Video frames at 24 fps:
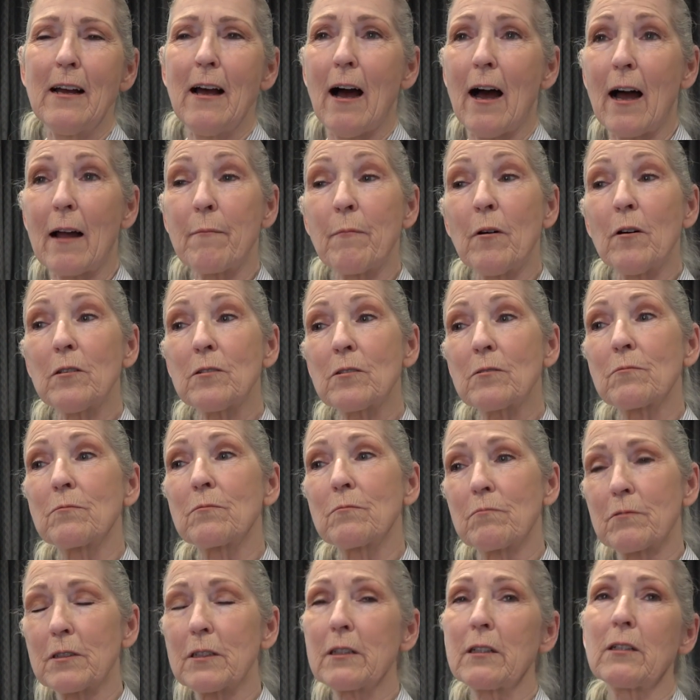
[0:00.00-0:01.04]
I'm also
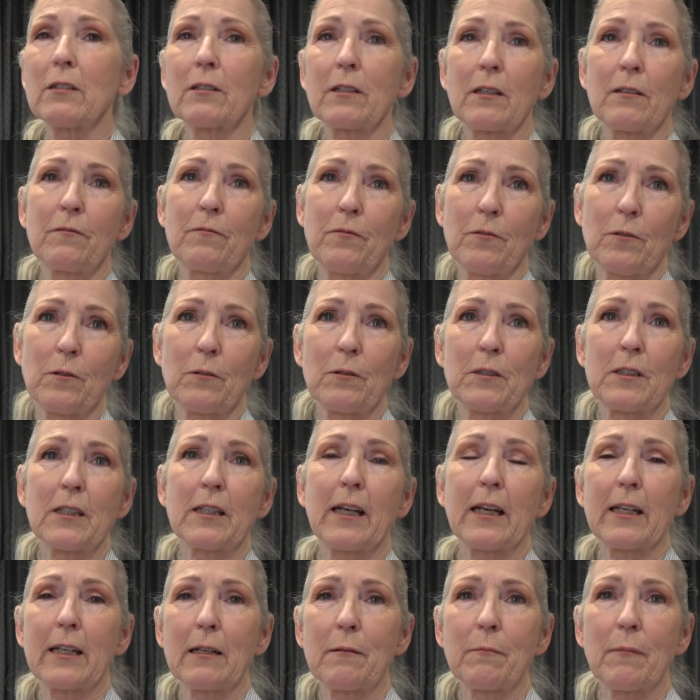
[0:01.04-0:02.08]
really looking forward to
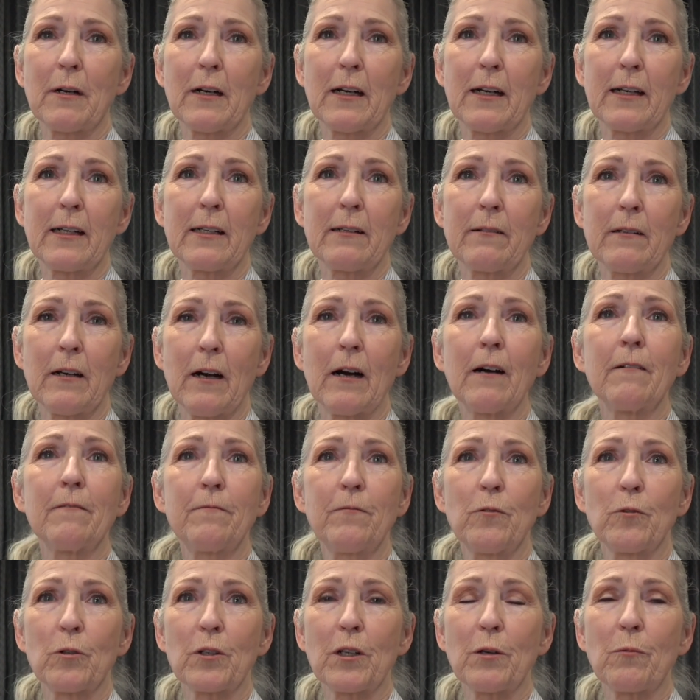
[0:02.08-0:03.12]
getting my
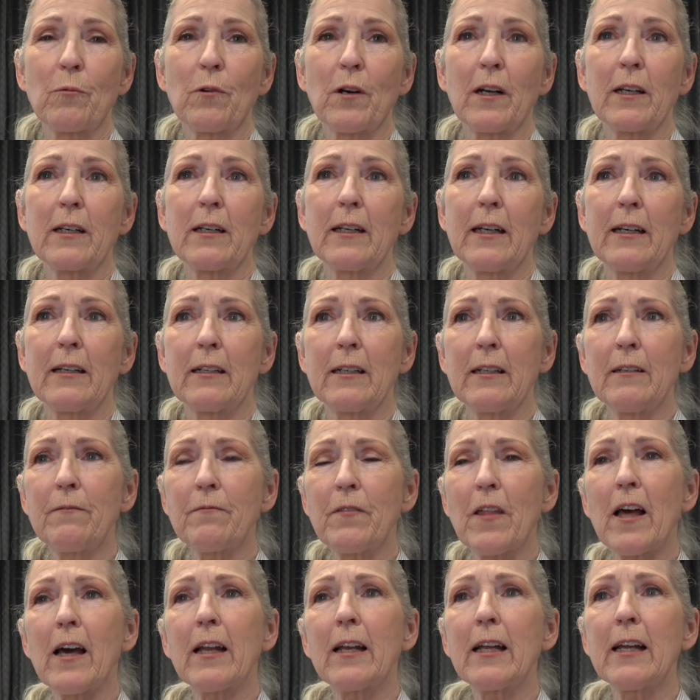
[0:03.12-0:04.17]
41. And if
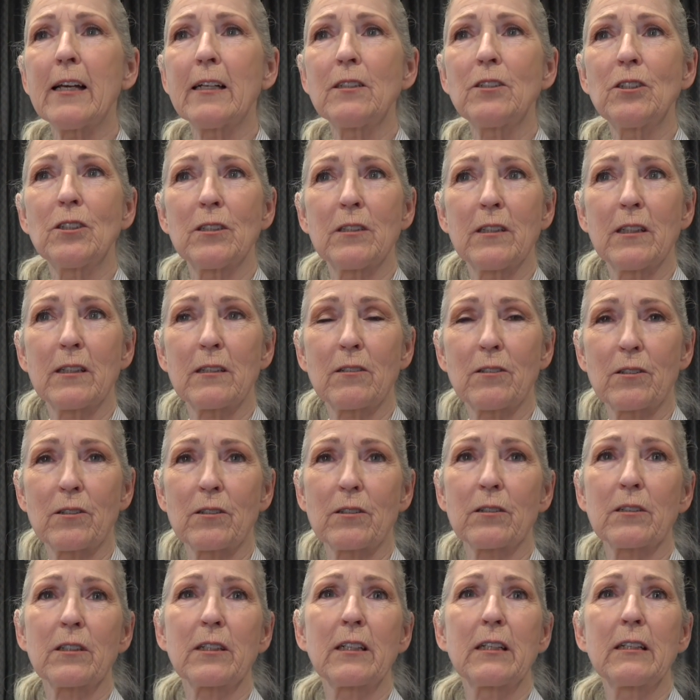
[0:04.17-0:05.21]
that engine that
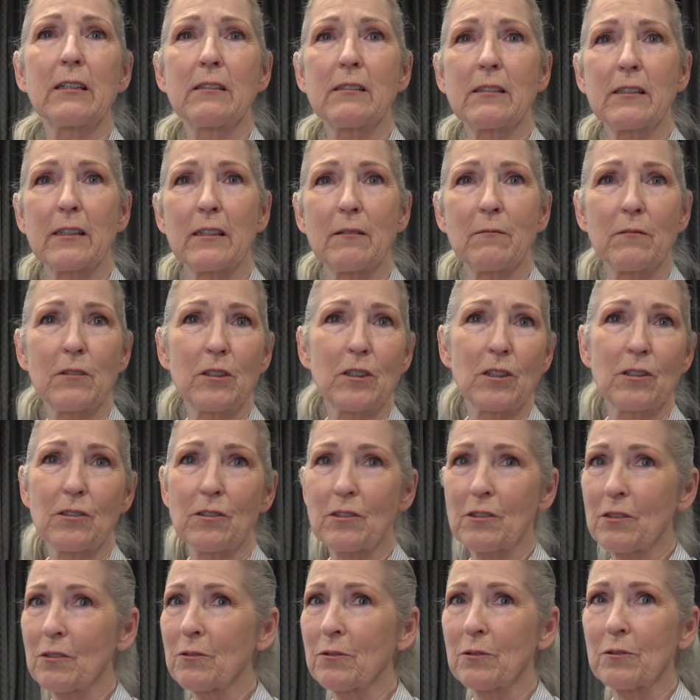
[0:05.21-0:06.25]
currently is in it, which
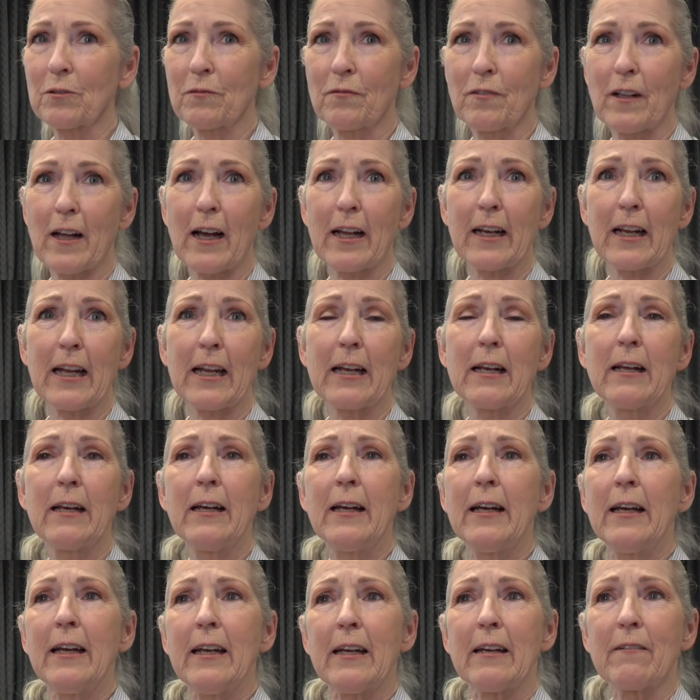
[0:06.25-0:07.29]
is the old flat eight,
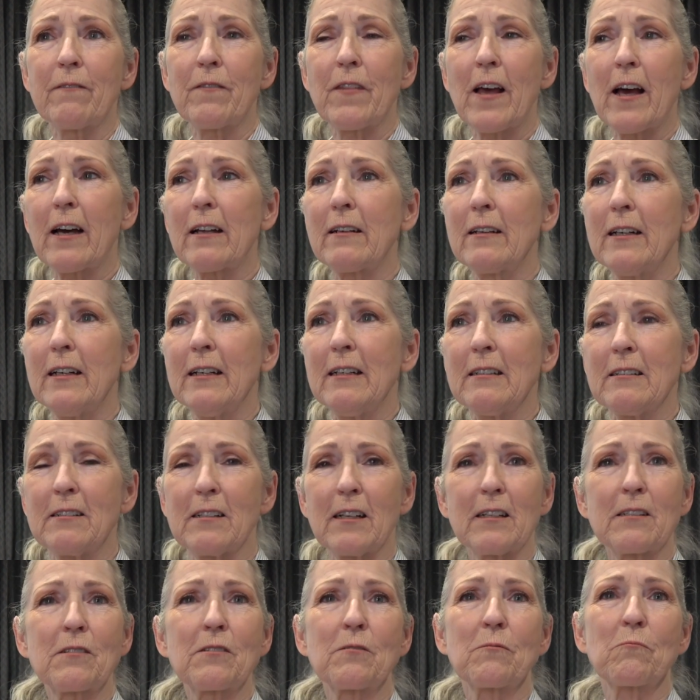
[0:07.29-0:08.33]
if that
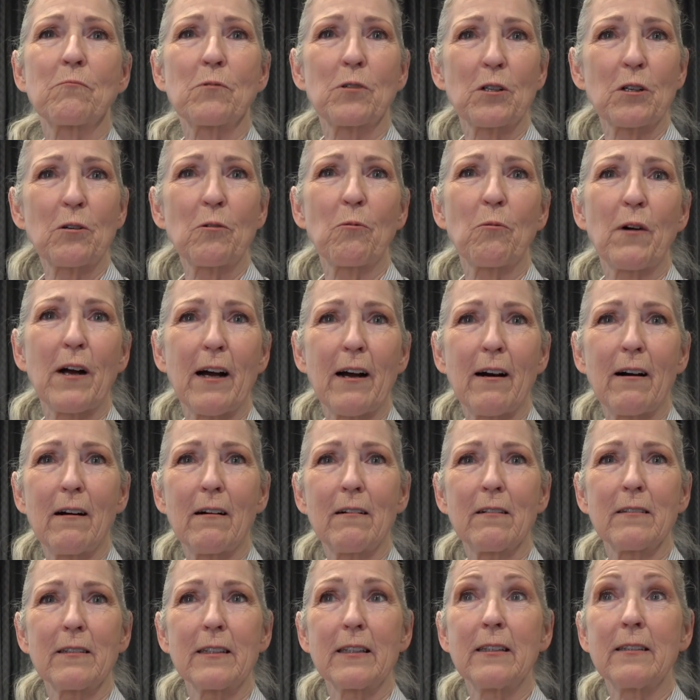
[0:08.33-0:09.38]
doesn't work
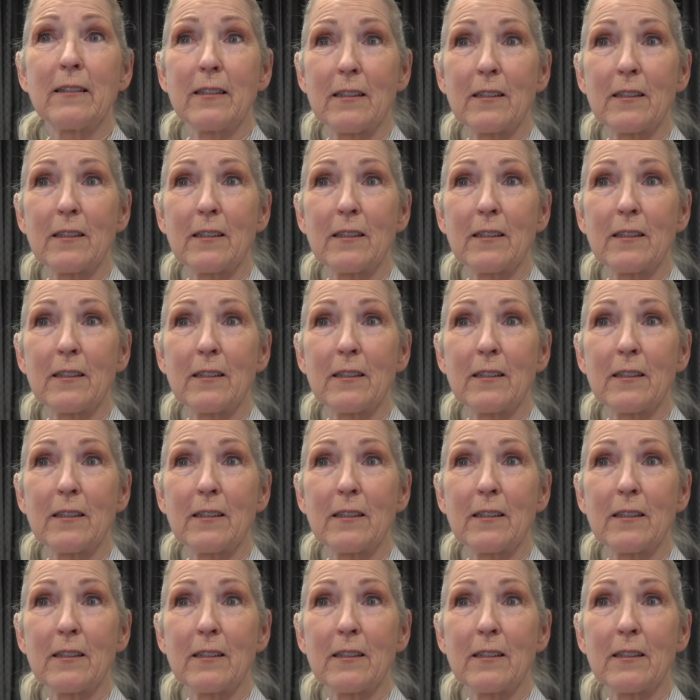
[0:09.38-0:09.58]
well in